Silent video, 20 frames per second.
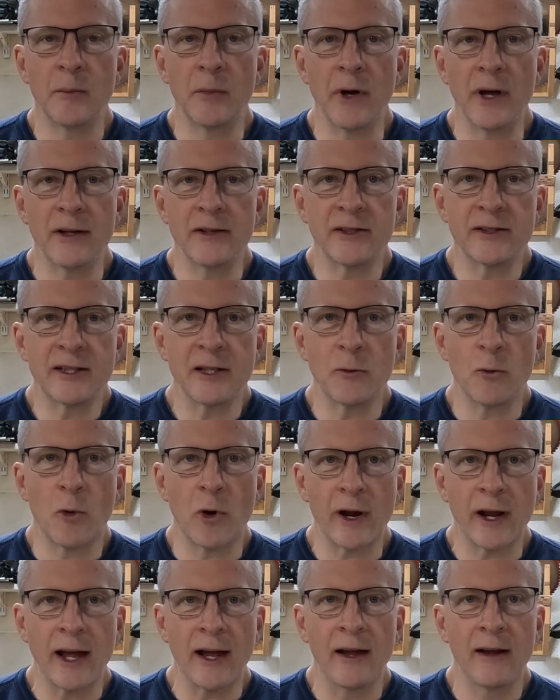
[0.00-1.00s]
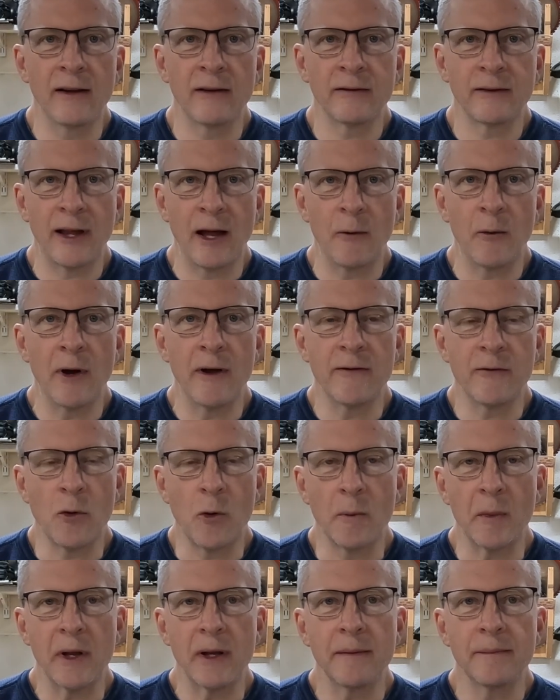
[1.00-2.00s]
but it just didn't work out that way
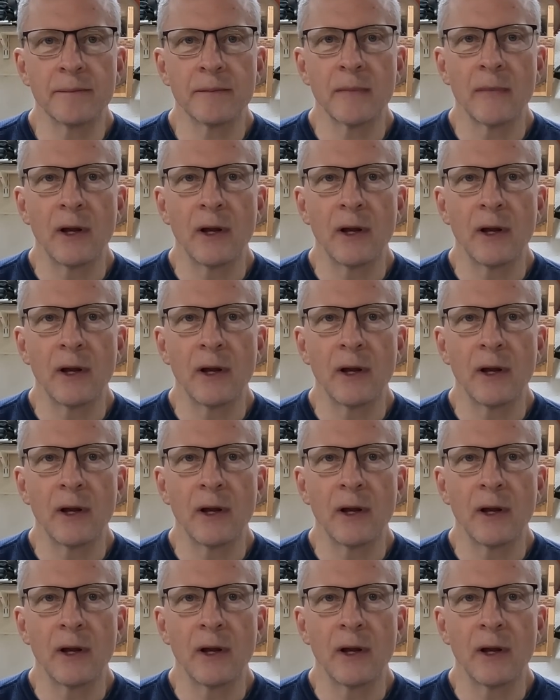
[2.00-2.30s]
for me.